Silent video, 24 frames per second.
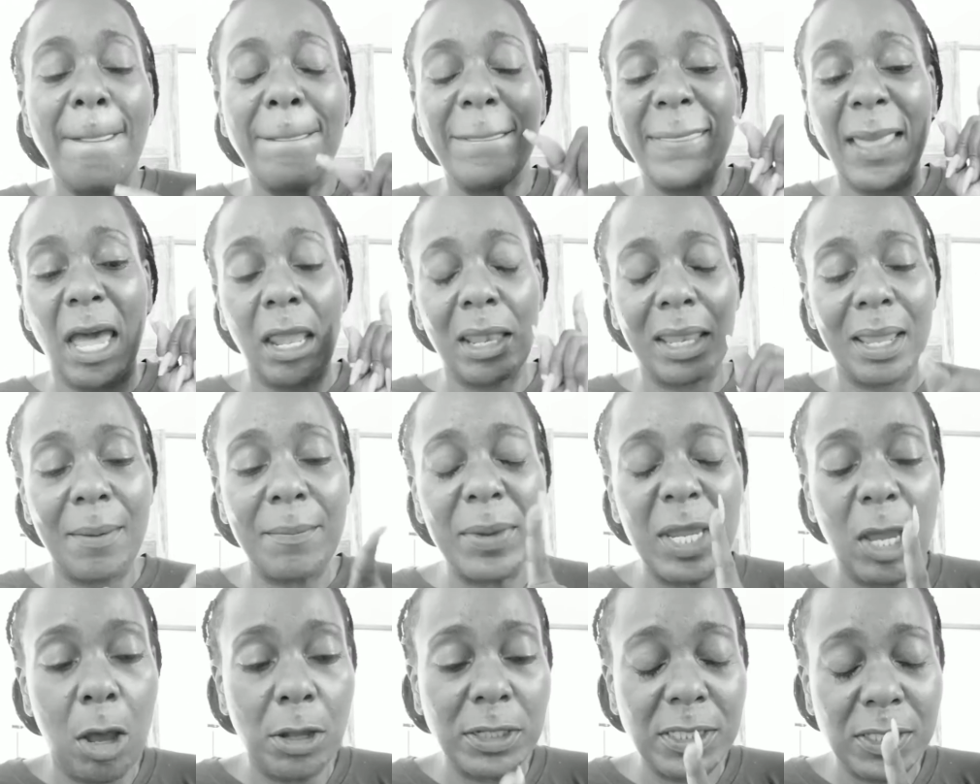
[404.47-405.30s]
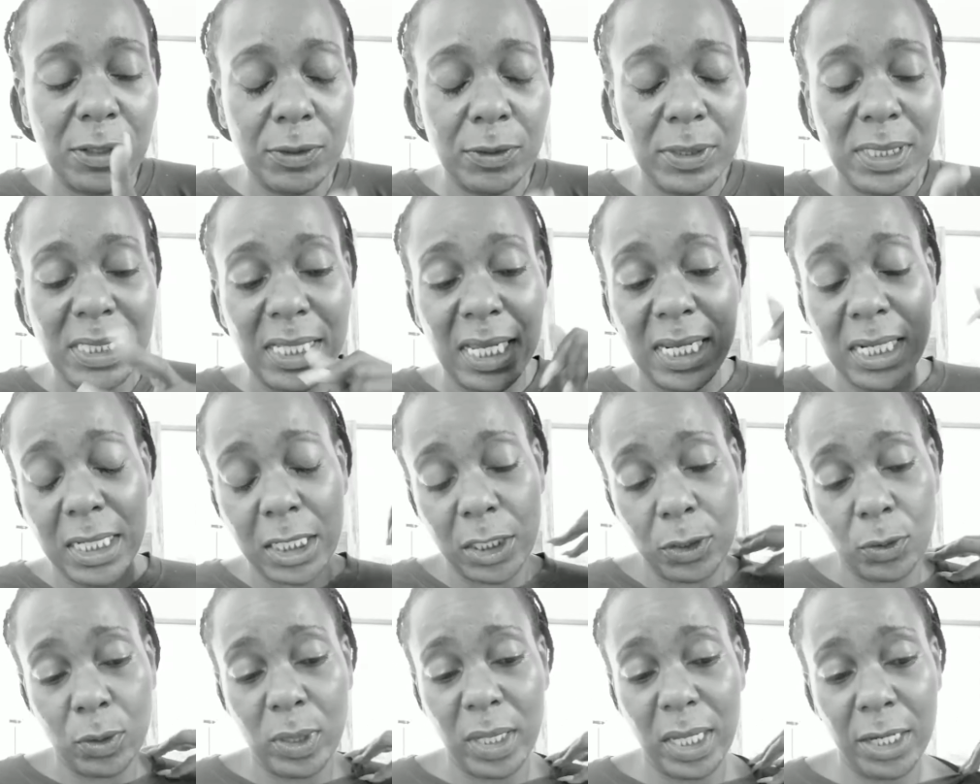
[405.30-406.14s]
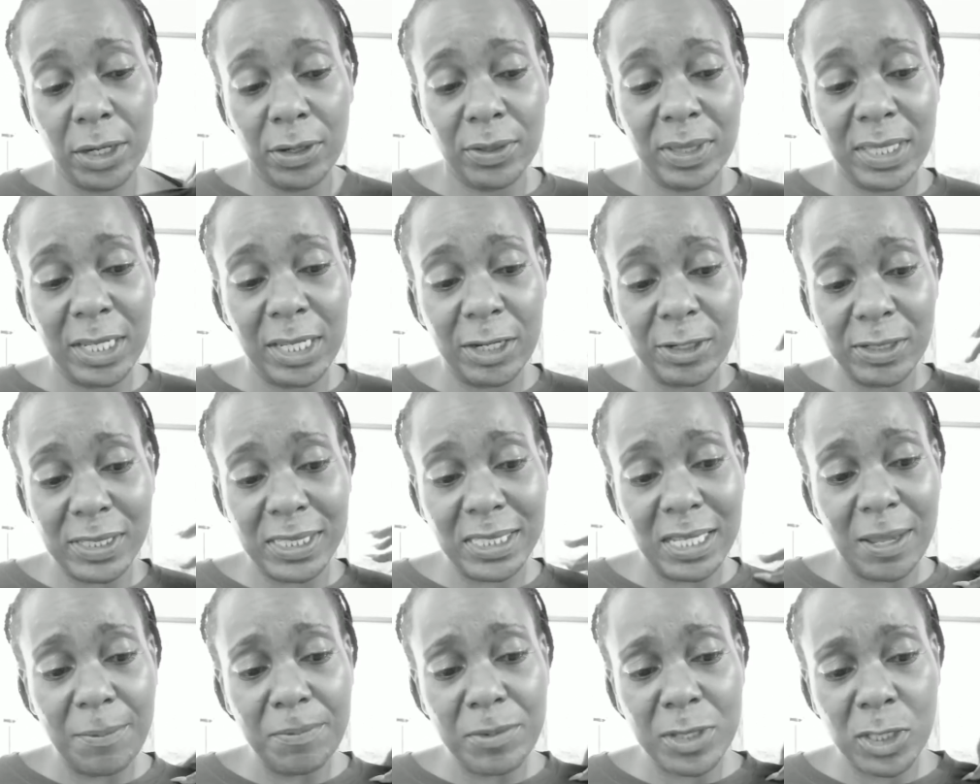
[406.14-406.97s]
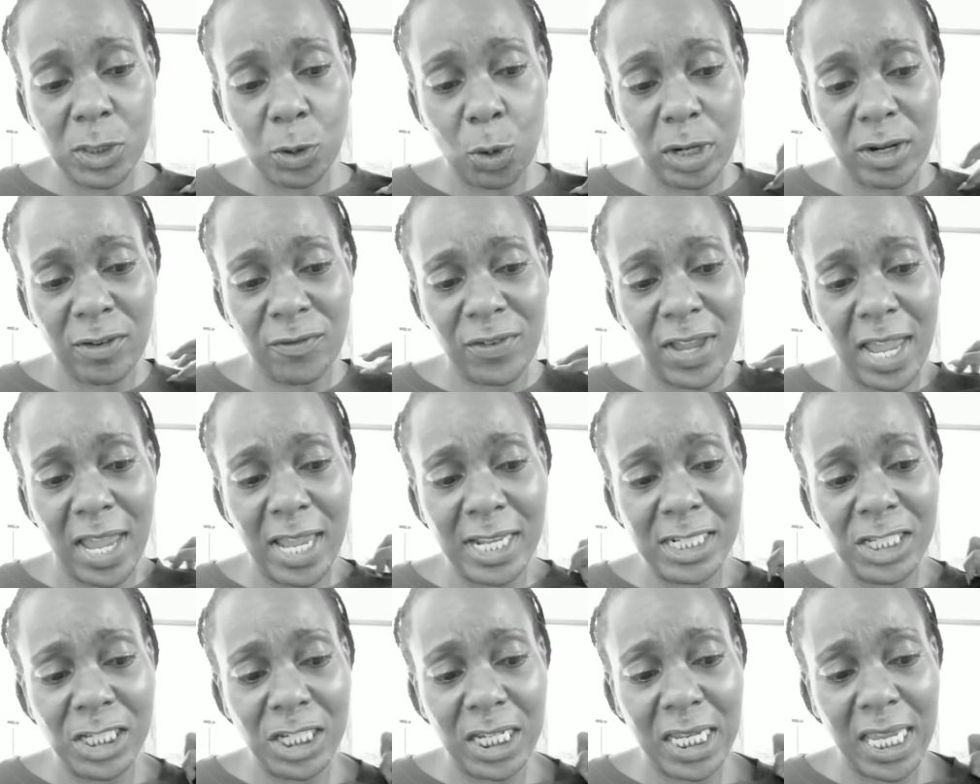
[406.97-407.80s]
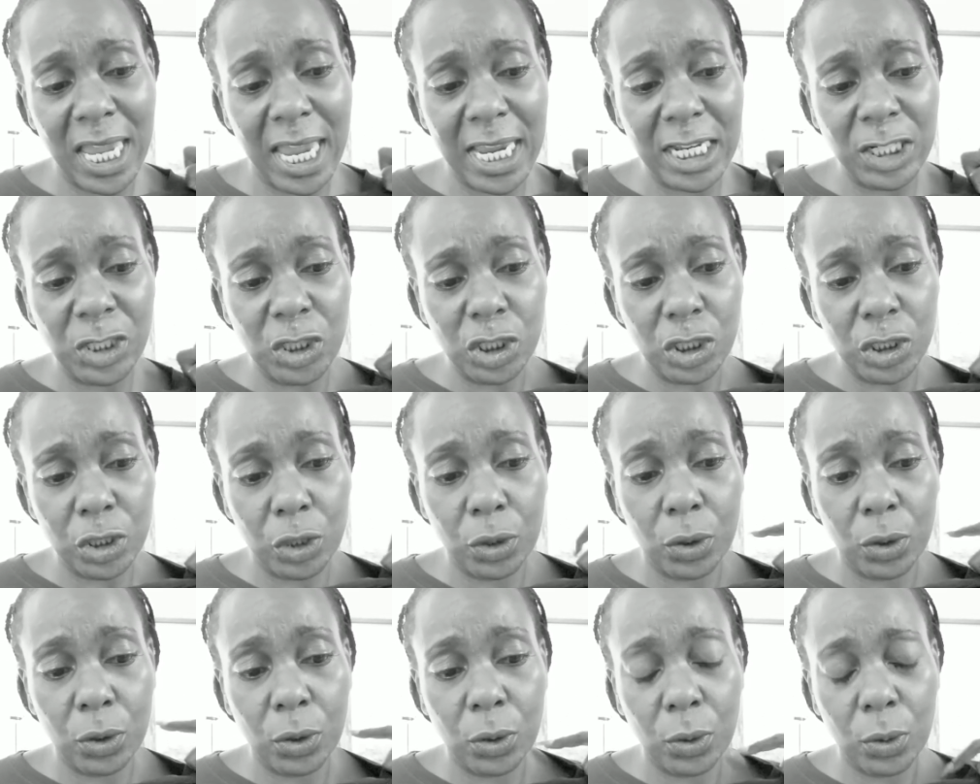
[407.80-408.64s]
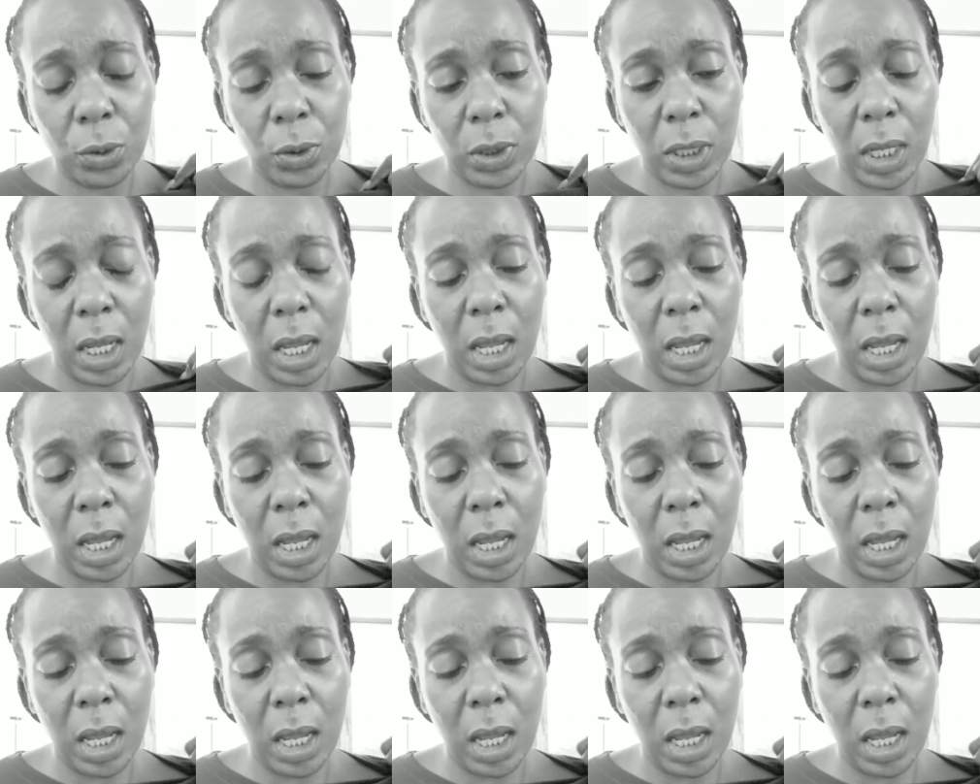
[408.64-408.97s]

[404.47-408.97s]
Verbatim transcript: Now, let me also say to you here, there's some sort of educational